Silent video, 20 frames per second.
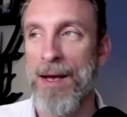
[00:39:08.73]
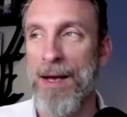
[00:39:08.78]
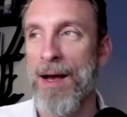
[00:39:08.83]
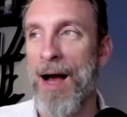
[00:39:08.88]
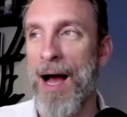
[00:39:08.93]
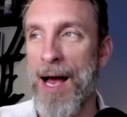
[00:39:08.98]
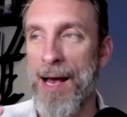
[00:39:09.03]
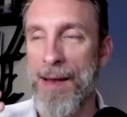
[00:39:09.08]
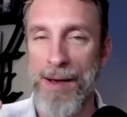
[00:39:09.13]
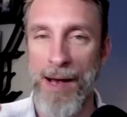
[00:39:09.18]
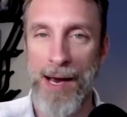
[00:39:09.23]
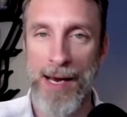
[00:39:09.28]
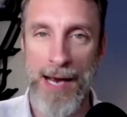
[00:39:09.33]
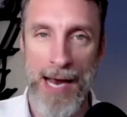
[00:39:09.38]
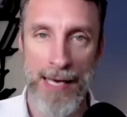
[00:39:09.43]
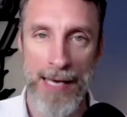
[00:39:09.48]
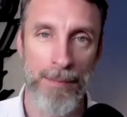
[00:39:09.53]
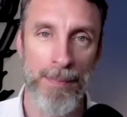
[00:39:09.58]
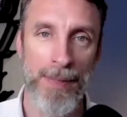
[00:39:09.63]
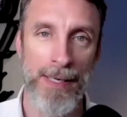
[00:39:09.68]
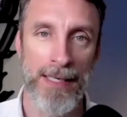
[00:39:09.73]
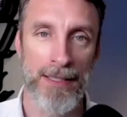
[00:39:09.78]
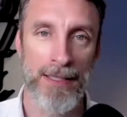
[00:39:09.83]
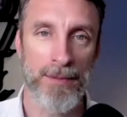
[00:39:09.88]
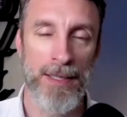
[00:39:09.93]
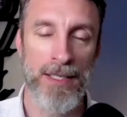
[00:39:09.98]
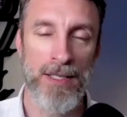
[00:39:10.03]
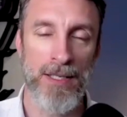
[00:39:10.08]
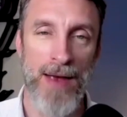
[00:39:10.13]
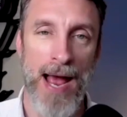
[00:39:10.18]
I, I got the big
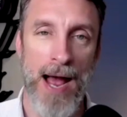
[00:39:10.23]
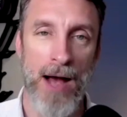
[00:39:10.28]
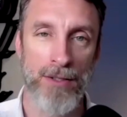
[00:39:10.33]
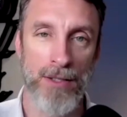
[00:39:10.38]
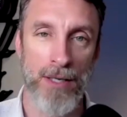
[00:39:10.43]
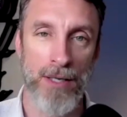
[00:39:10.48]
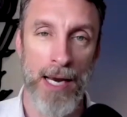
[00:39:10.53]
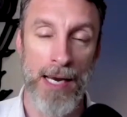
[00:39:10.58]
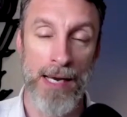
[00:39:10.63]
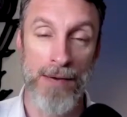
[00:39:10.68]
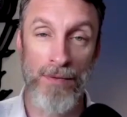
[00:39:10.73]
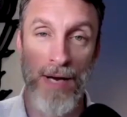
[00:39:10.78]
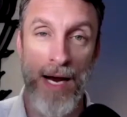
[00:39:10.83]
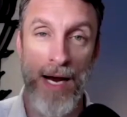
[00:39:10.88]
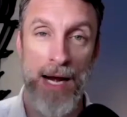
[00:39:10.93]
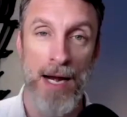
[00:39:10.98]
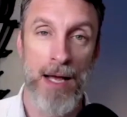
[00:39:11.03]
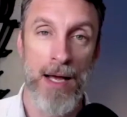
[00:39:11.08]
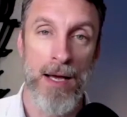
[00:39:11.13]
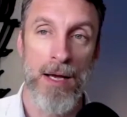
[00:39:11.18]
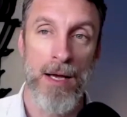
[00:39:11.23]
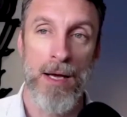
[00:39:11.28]
expensive house. I even got a